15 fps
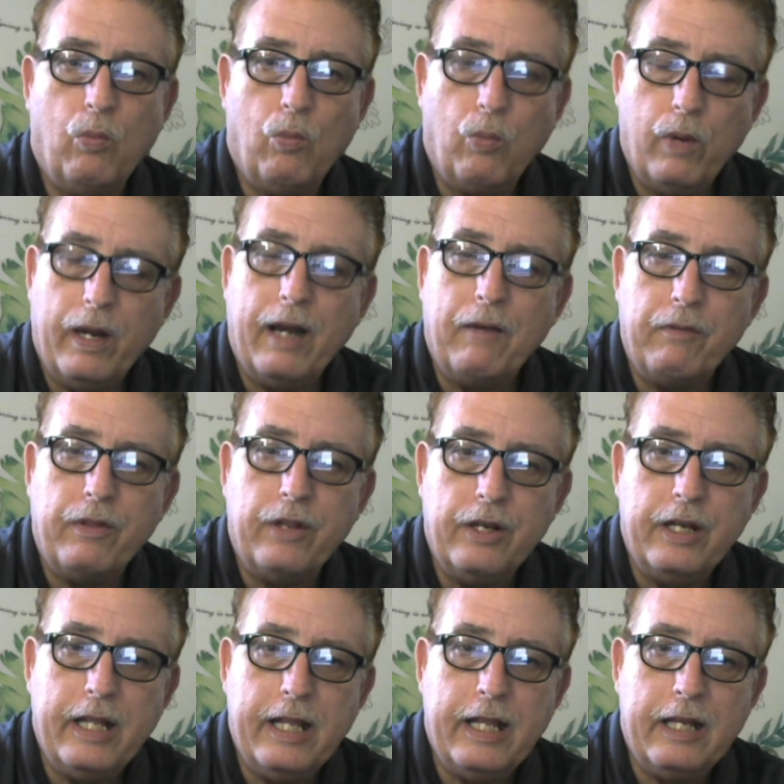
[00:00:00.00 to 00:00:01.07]
whenever the
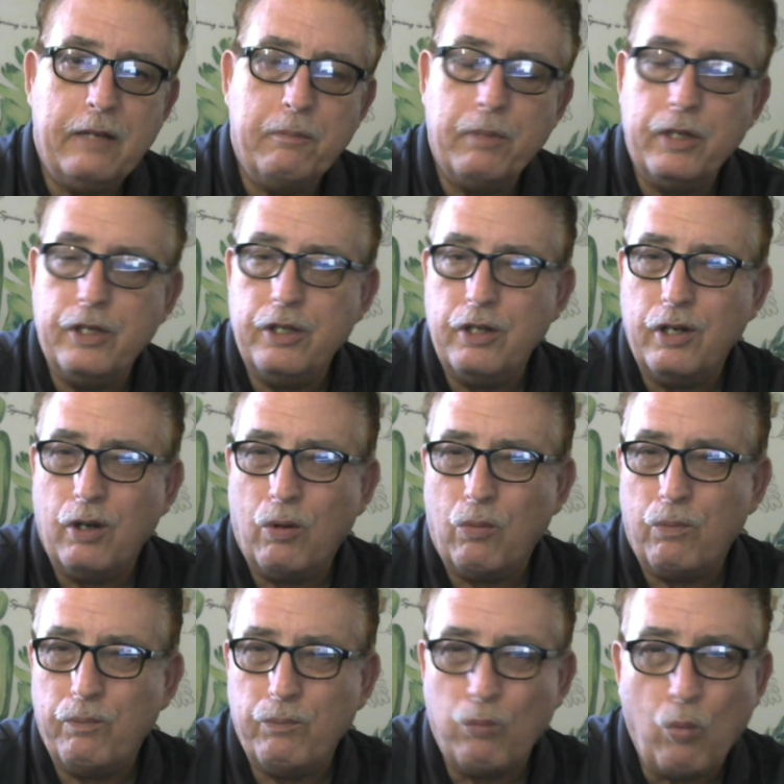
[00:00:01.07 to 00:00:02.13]
need, but
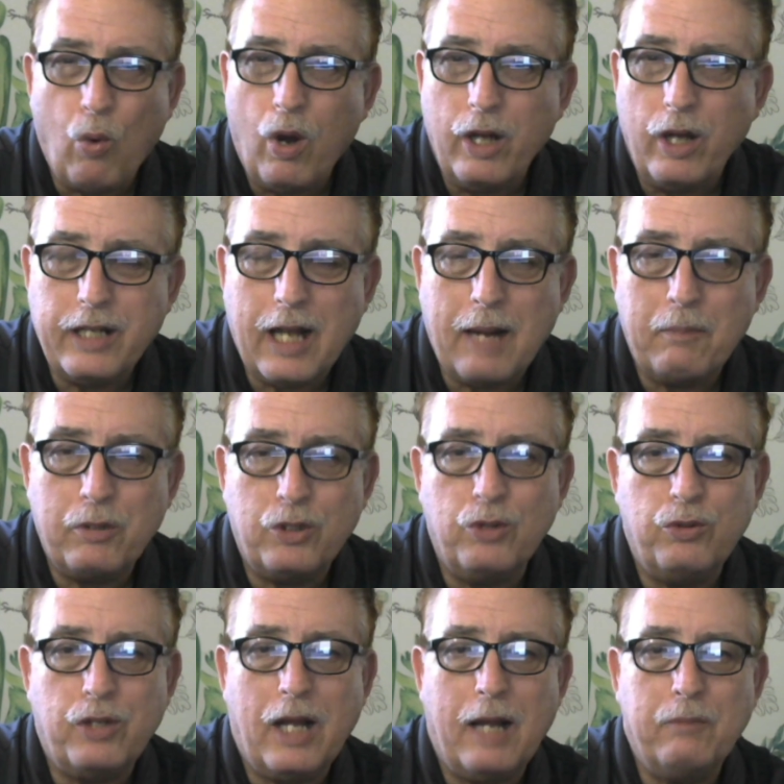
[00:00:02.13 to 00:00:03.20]
1 time or 2
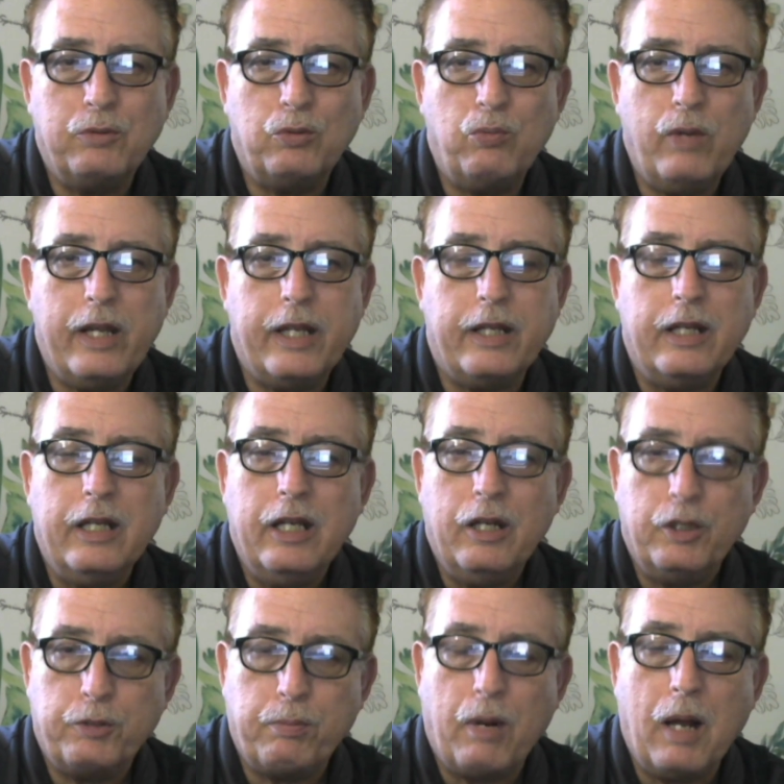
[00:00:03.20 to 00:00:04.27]
times a week
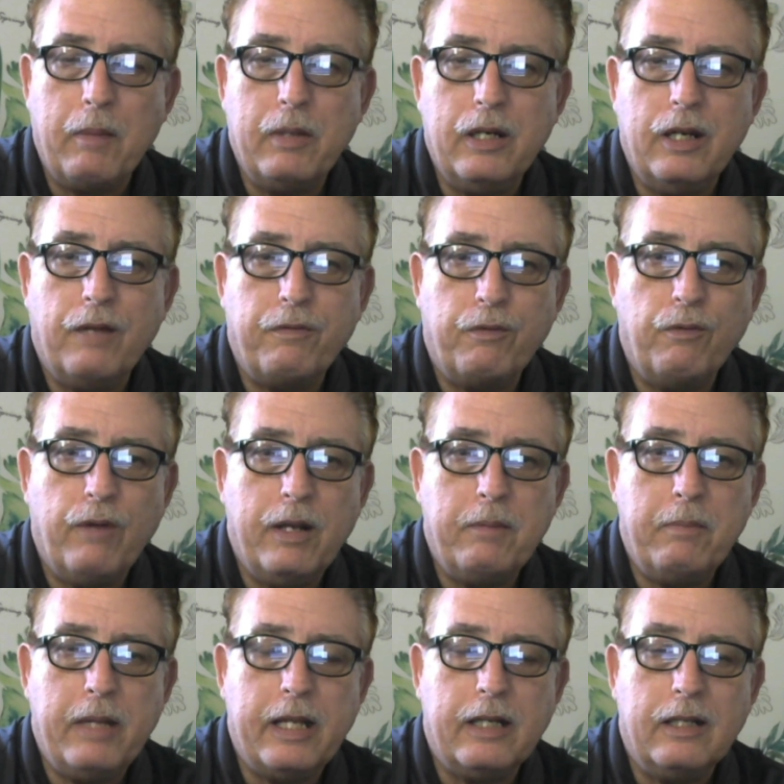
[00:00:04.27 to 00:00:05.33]
is probably enough for red
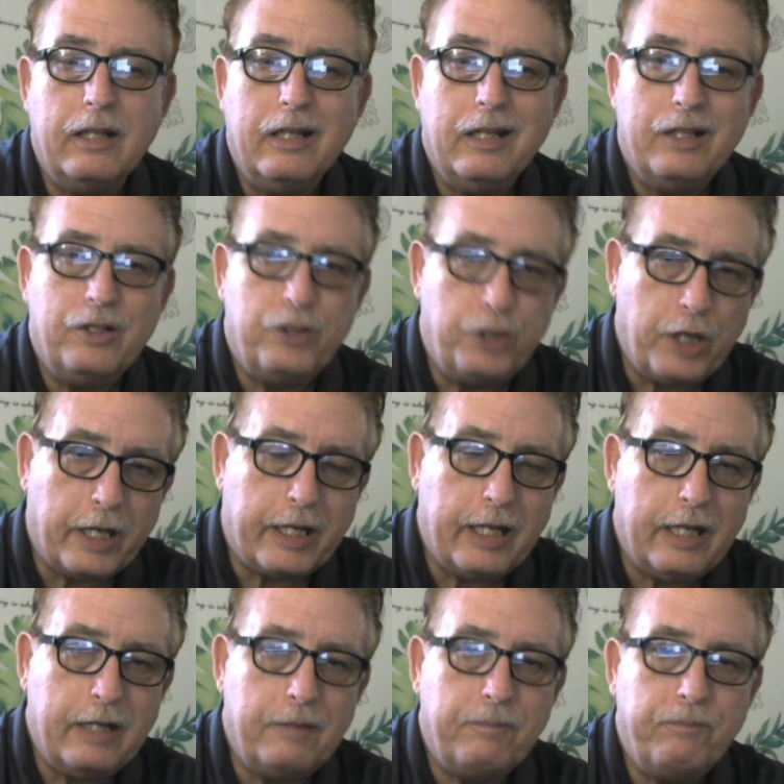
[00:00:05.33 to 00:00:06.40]
meat.
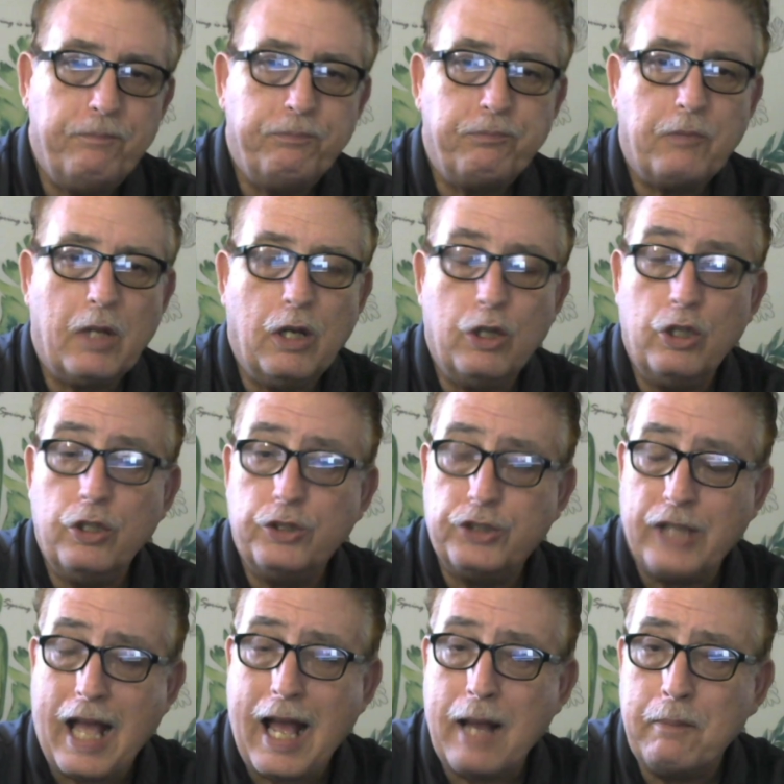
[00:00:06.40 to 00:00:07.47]
Chicken,
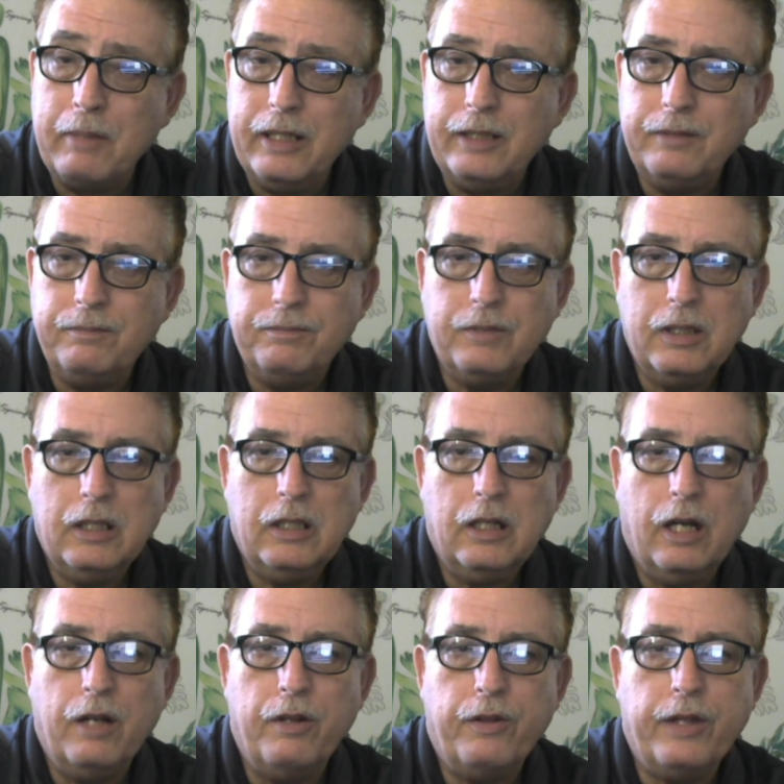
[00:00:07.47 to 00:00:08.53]
salmon,
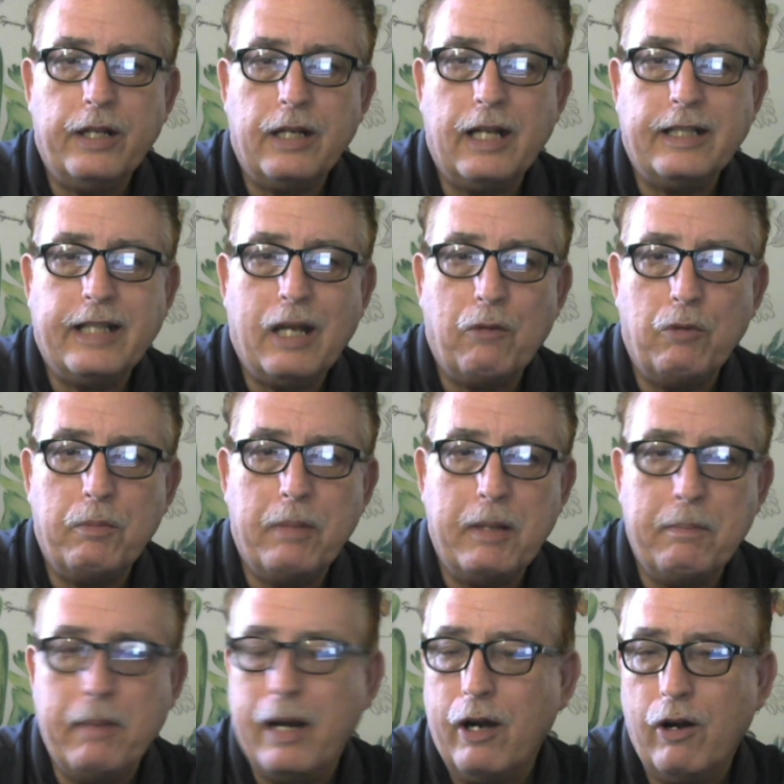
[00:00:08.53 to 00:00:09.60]
other thing like that would be
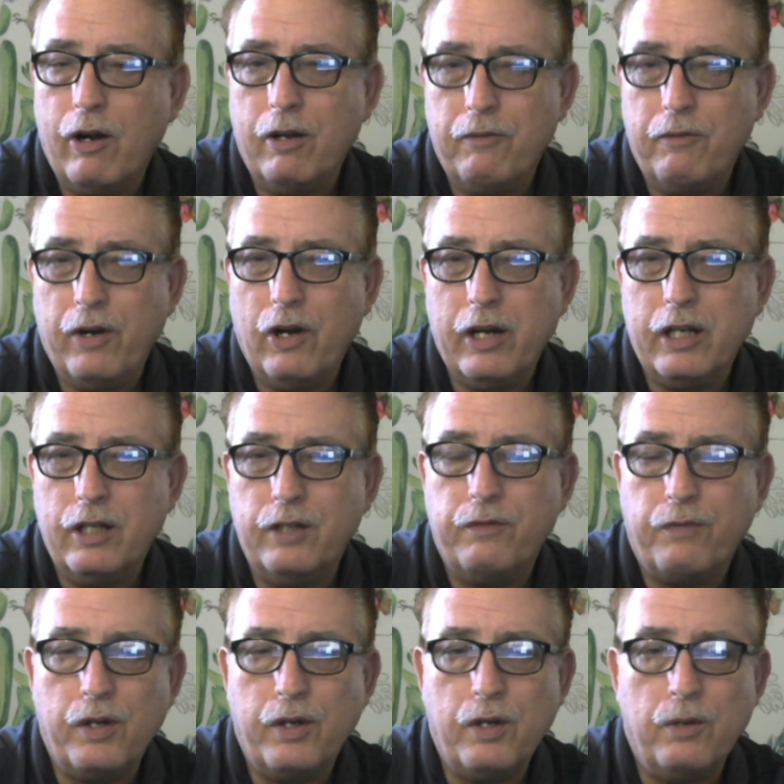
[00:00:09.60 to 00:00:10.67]
very good
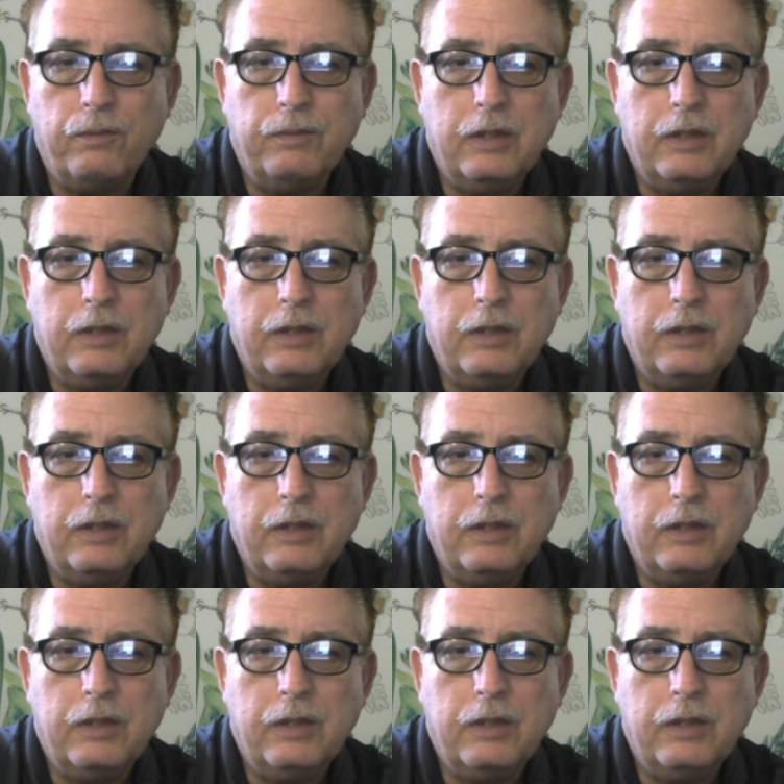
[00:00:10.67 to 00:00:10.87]
for you.